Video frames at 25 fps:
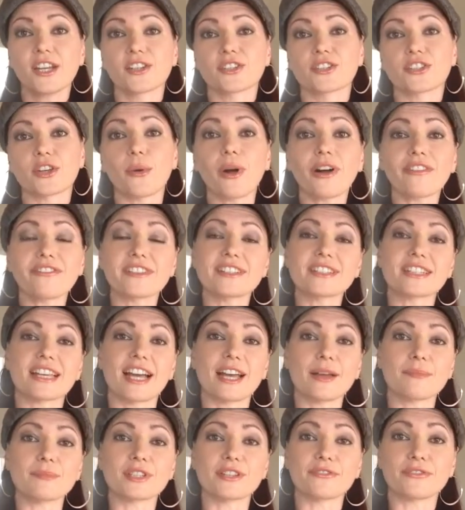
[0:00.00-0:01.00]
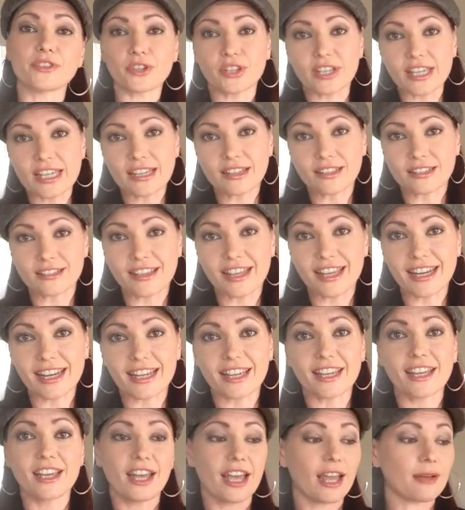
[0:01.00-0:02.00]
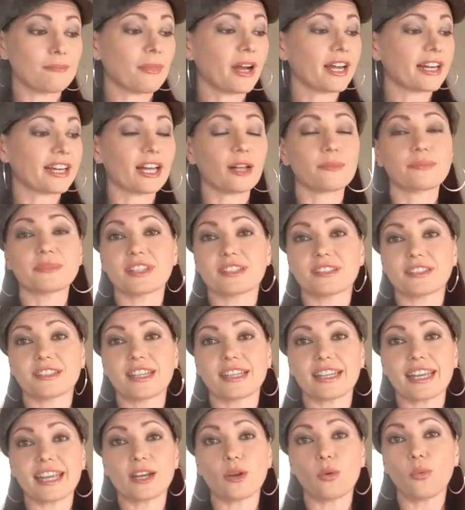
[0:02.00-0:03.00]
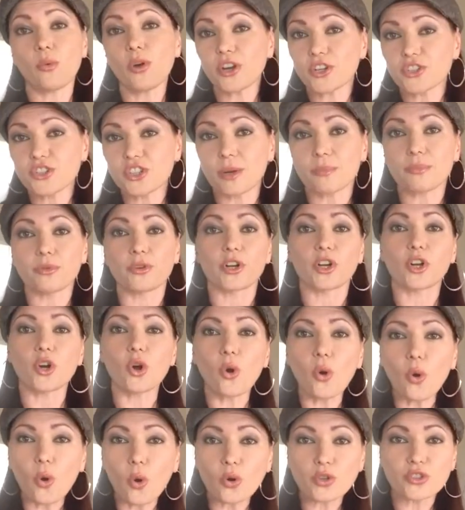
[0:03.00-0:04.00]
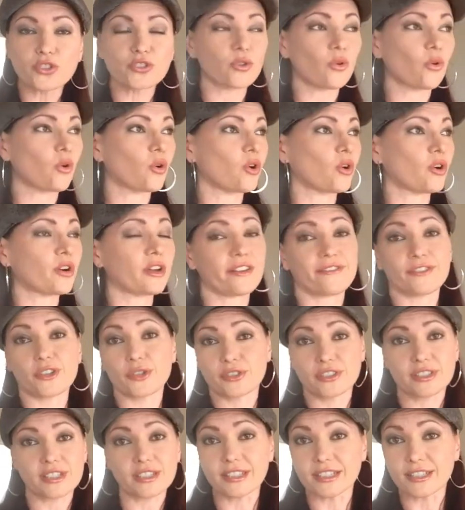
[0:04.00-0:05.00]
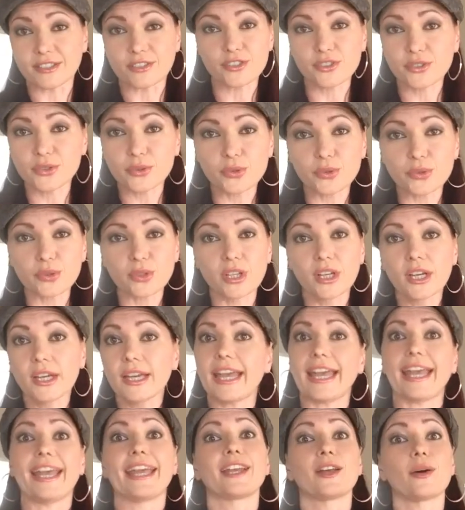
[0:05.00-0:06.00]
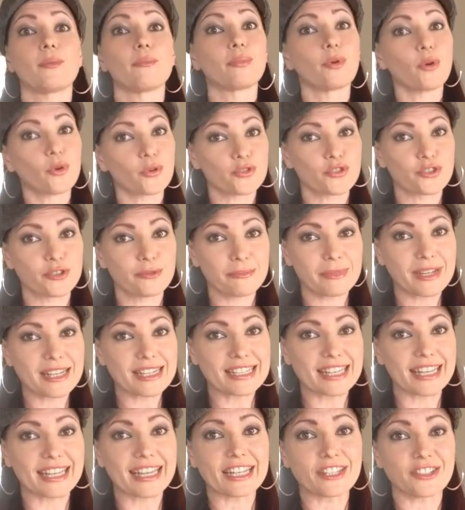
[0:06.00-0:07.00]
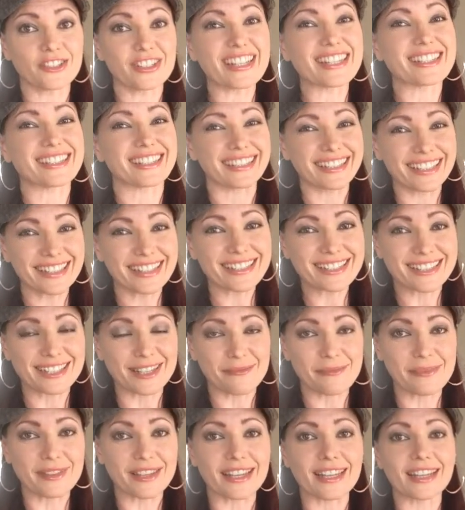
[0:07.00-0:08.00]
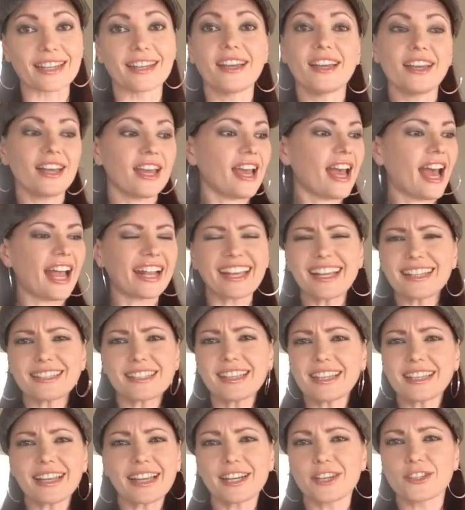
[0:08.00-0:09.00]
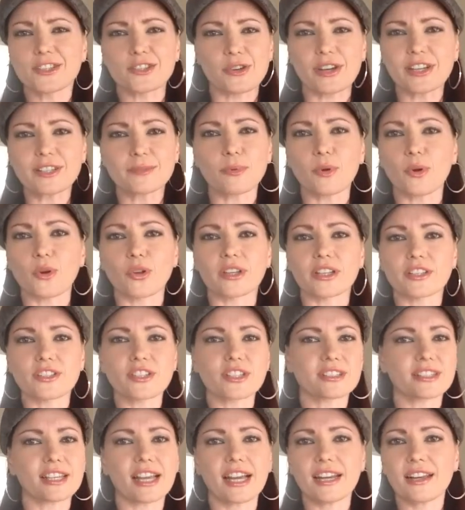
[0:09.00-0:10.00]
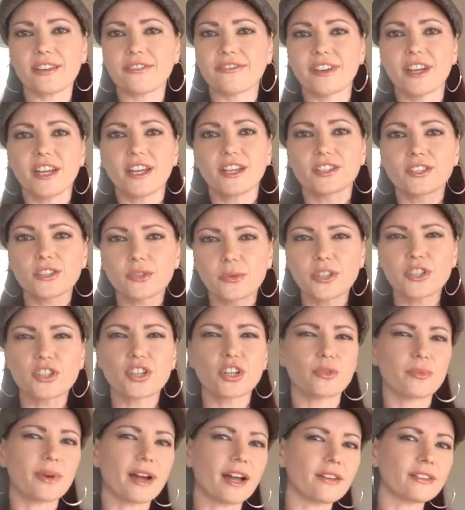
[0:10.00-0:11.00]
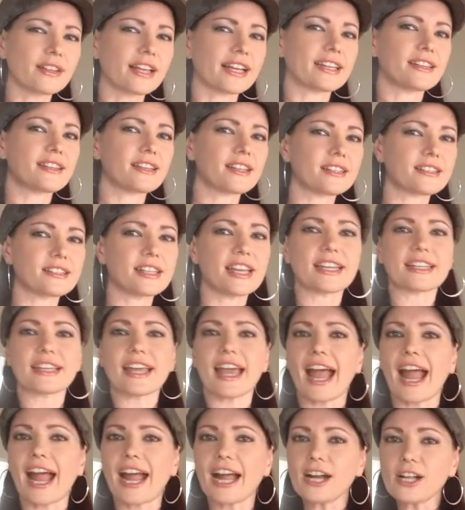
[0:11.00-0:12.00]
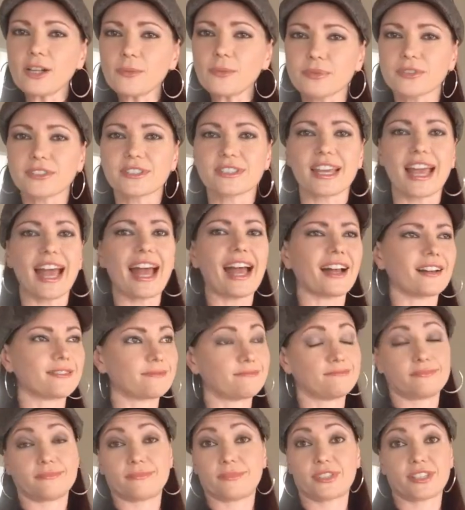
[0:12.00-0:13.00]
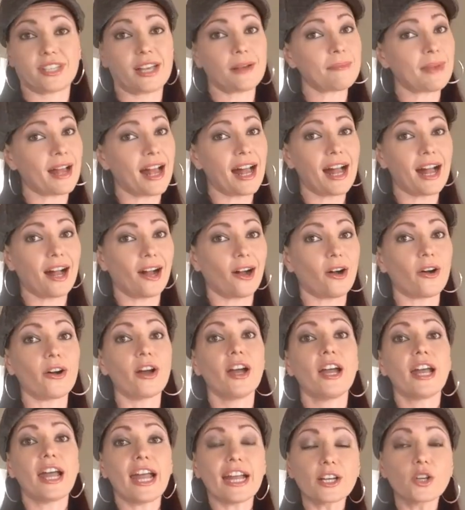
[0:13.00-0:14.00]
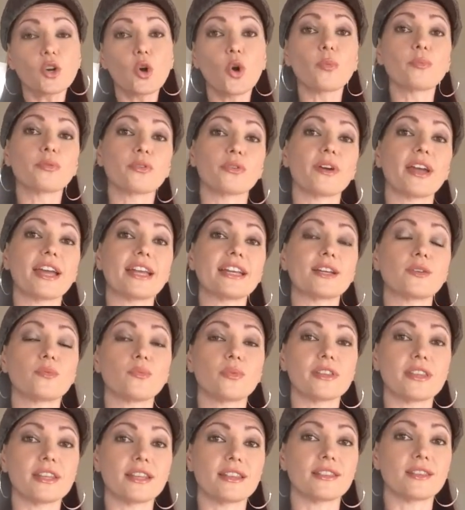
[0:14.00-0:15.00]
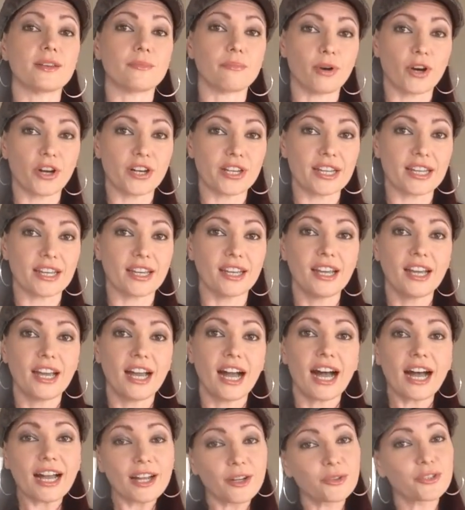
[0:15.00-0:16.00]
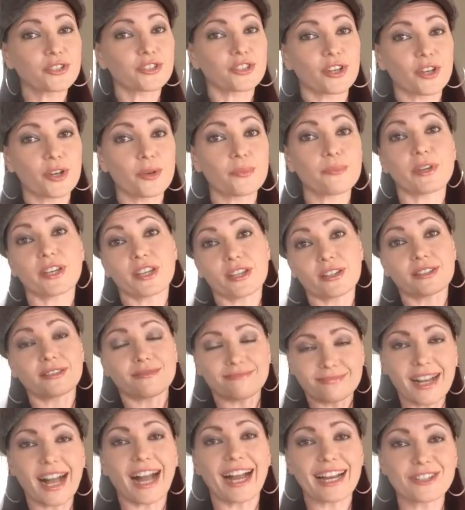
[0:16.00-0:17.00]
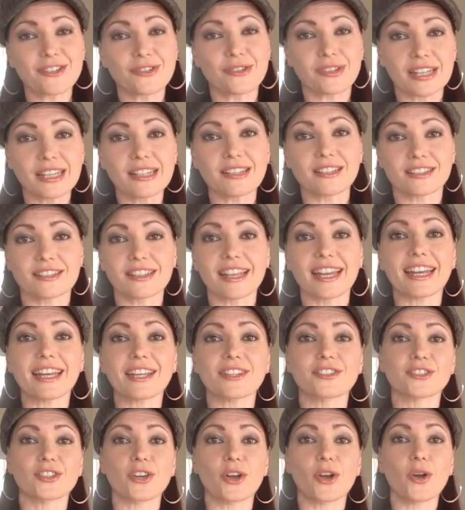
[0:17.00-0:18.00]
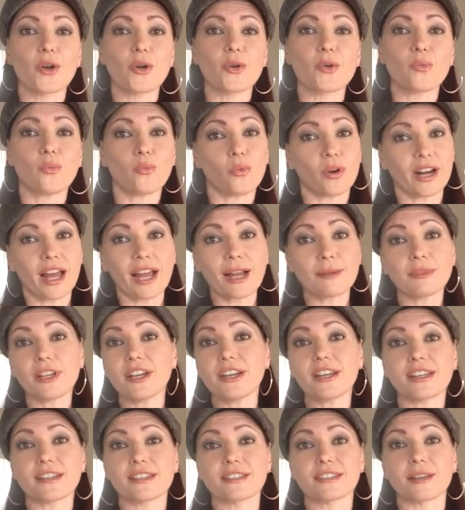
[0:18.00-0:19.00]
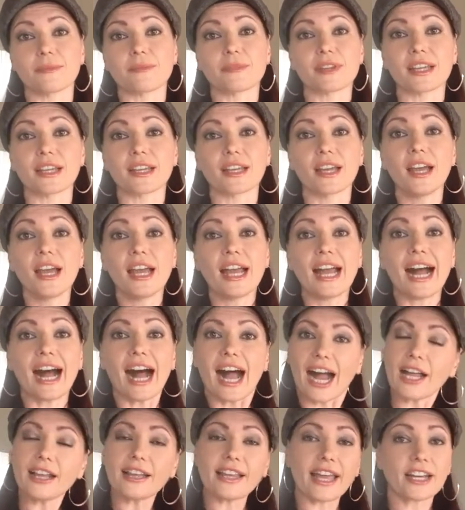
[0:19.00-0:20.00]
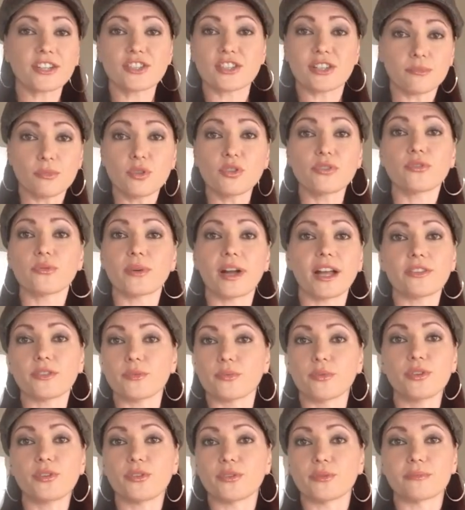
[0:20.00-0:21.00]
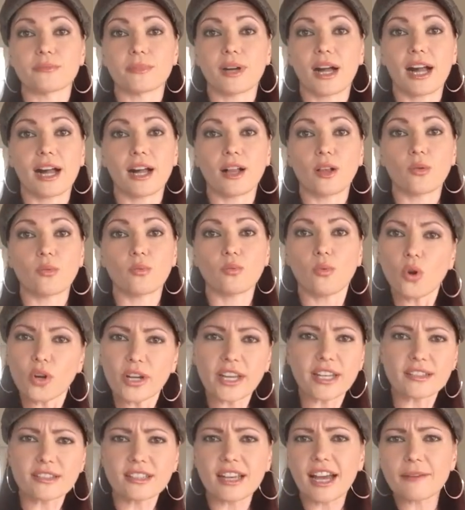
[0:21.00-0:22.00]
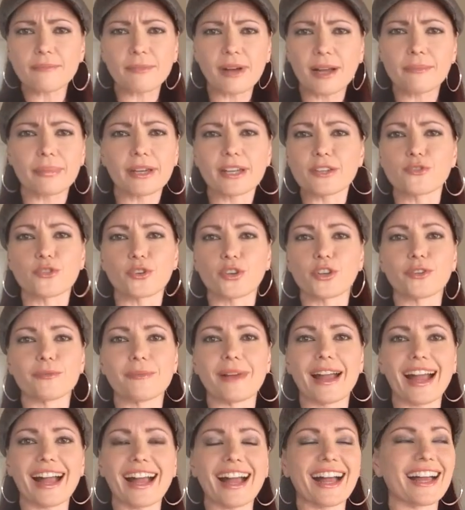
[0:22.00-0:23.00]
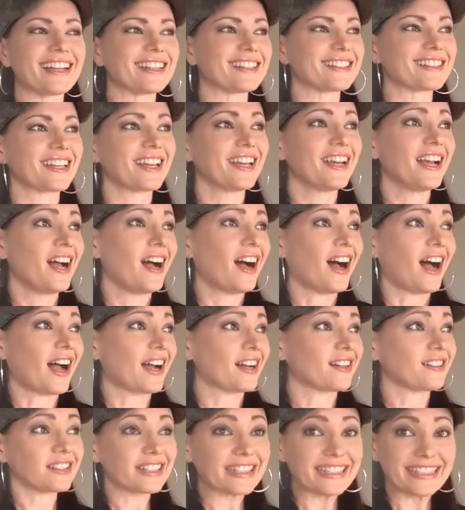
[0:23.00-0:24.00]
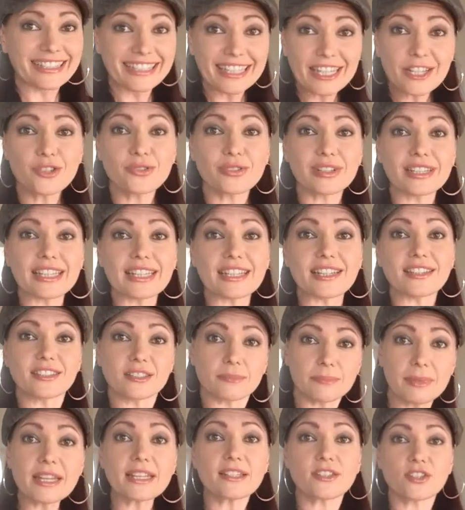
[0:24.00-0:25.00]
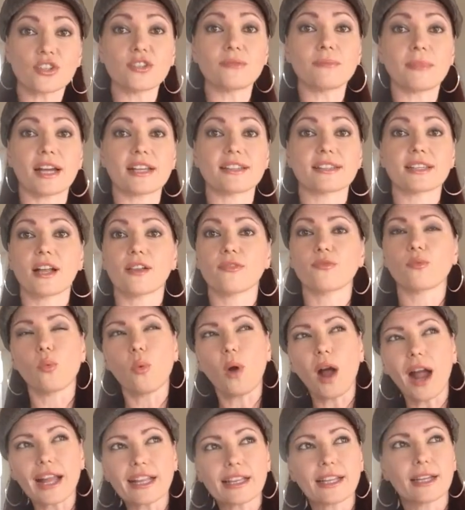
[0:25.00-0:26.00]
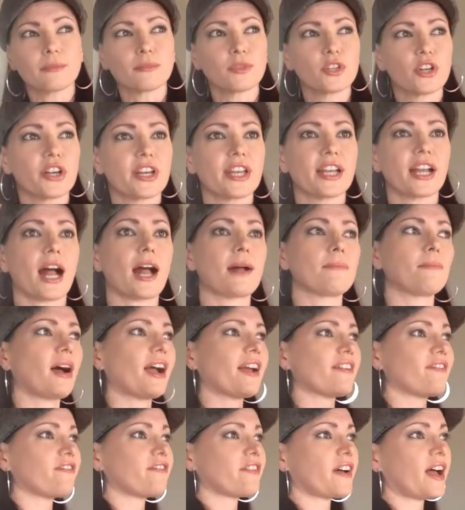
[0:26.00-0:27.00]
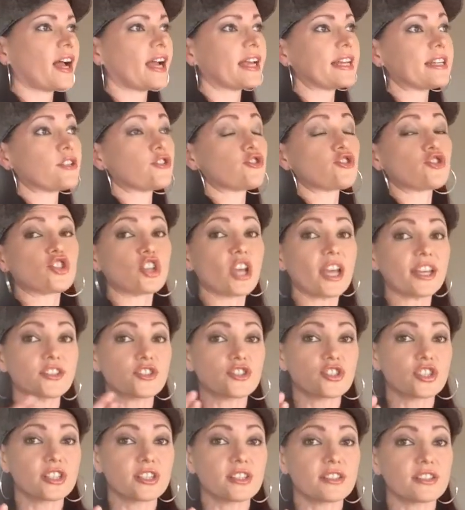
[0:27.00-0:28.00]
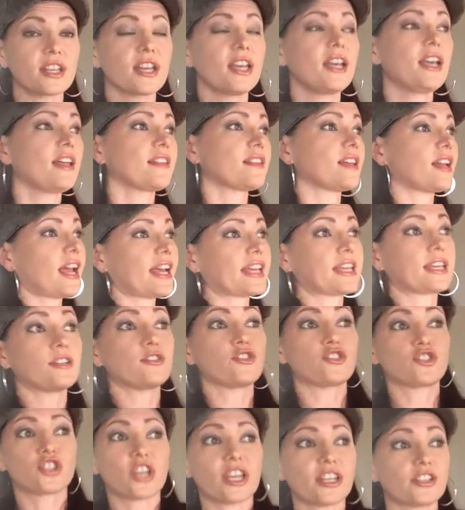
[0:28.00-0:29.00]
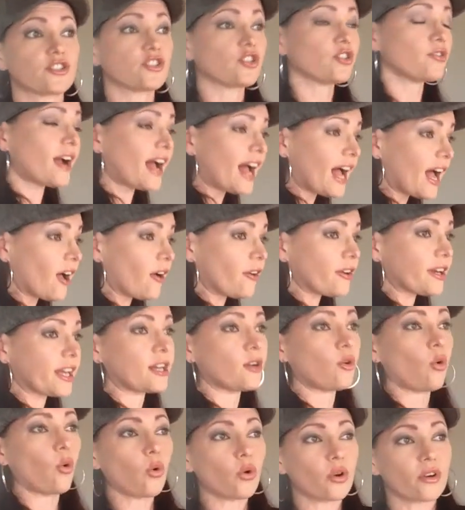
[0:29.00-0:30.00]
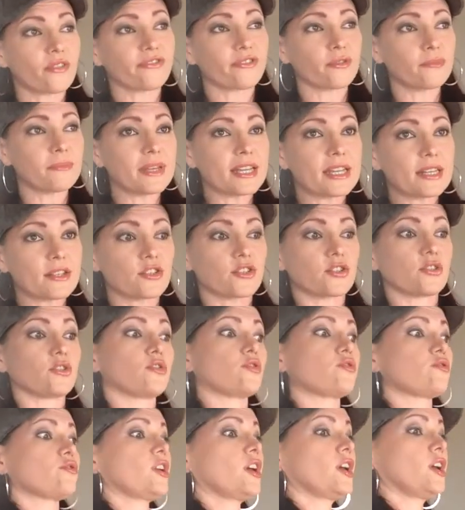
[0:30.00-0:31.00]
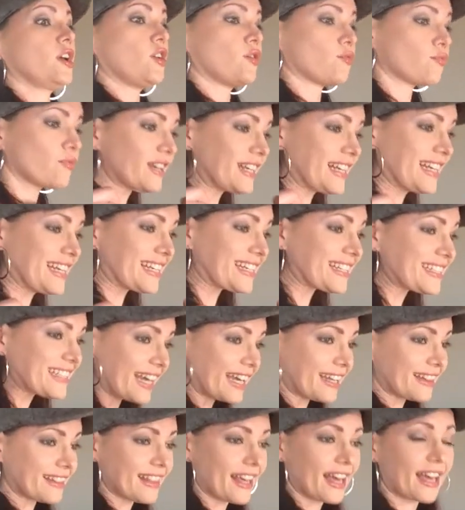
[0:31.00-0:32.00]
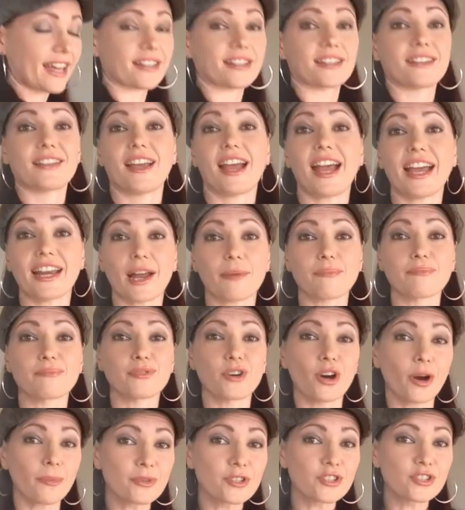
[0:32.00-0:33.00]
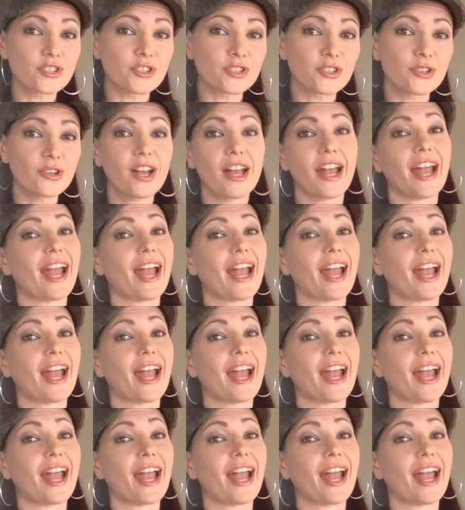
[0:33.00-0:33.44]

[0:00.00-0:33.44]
So oftentimes if you're kinesthetic, it might help to sit in a workshop or a course, or if you're still in school, in a boardroom meeting and you need to learn something, get something like a stress ball and just kind of squish it around like this. It helps to somehow incorporate it within the body. I also, because I do kinesthetic, so when I'm learning something, I'll actually move around the room. I'll walk inside my bedroom and I'll literally speak to myself while I'm learning. I might find gestures that I can gesture out in order for me to really get that. And I promise you,